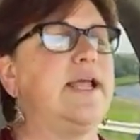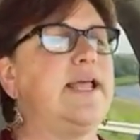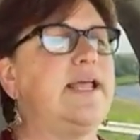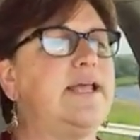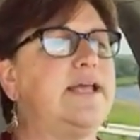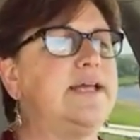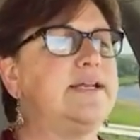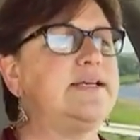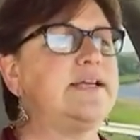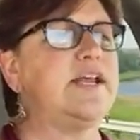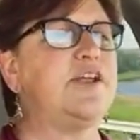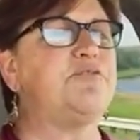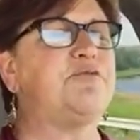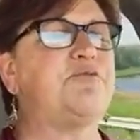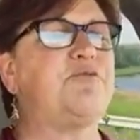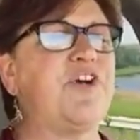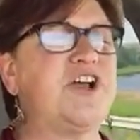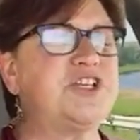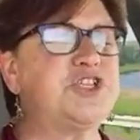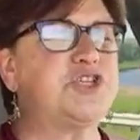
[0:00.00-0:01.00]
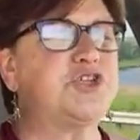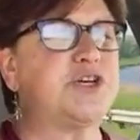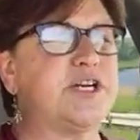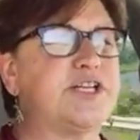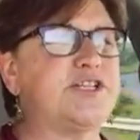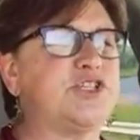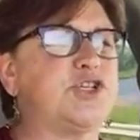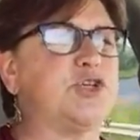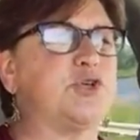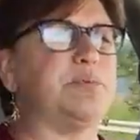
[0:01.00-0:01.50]
And it
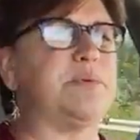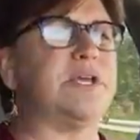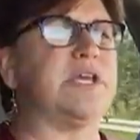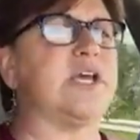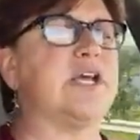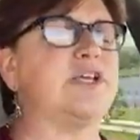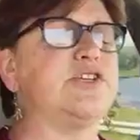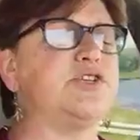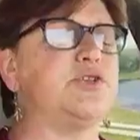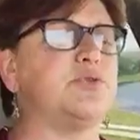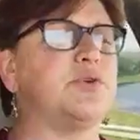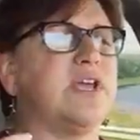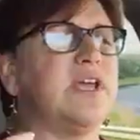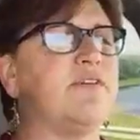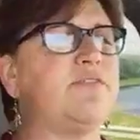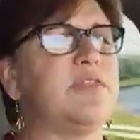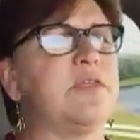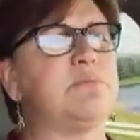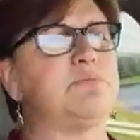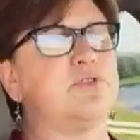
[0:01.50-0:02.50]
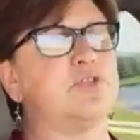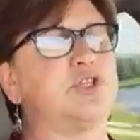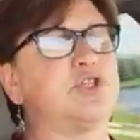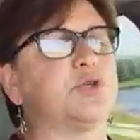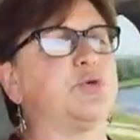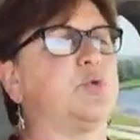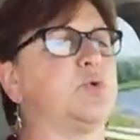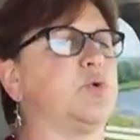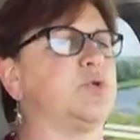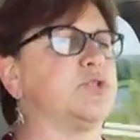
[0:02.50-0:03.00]
frustrates you because you give them the
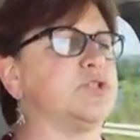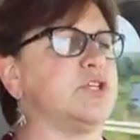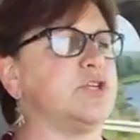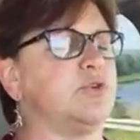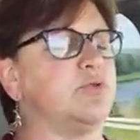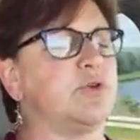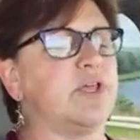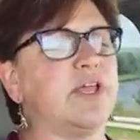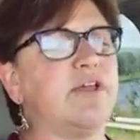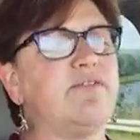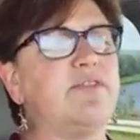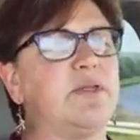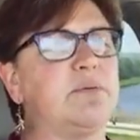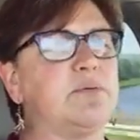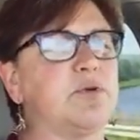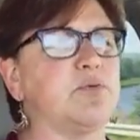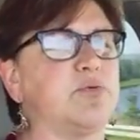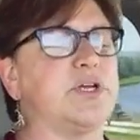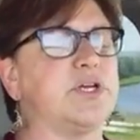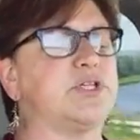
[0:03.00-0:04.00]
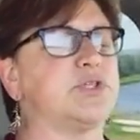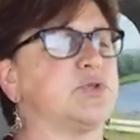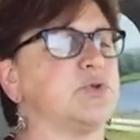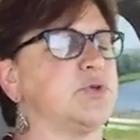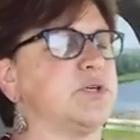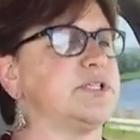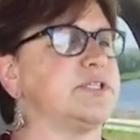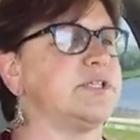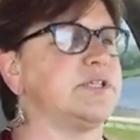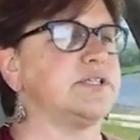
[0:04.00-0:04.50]
tools and you give them the
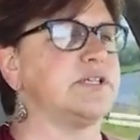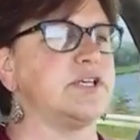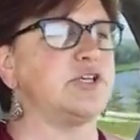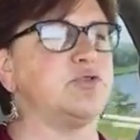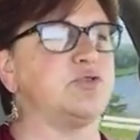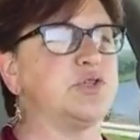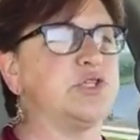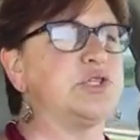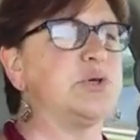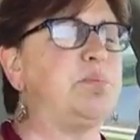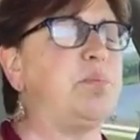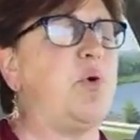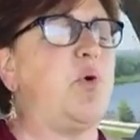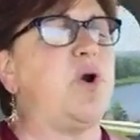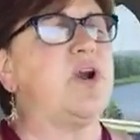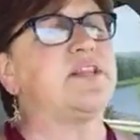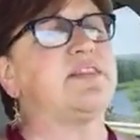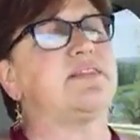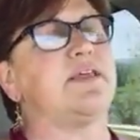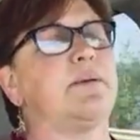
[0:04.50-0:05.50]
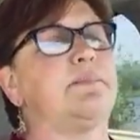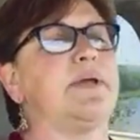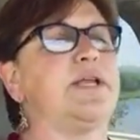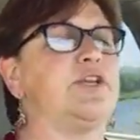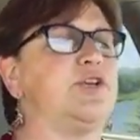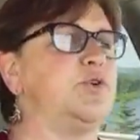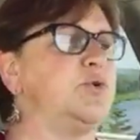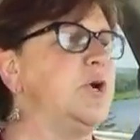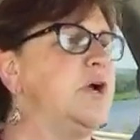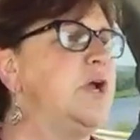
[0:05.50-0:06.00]
resources and you support them
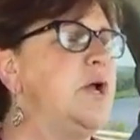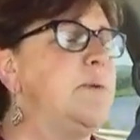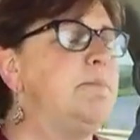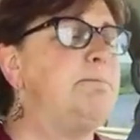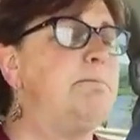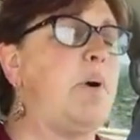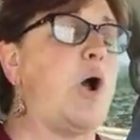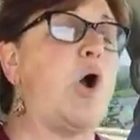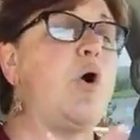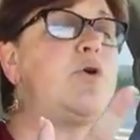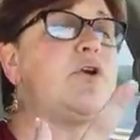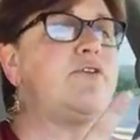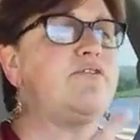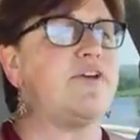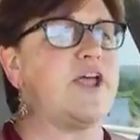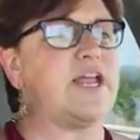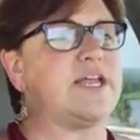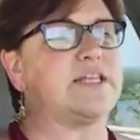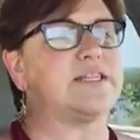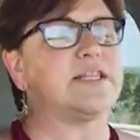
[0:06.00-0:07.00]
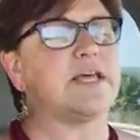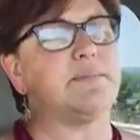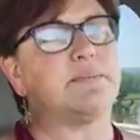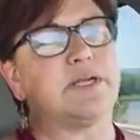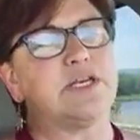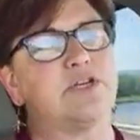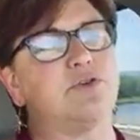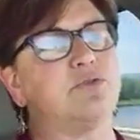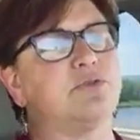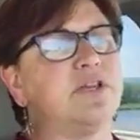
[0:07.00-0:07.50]
and you motivate
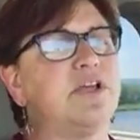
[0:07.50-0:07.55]
them and you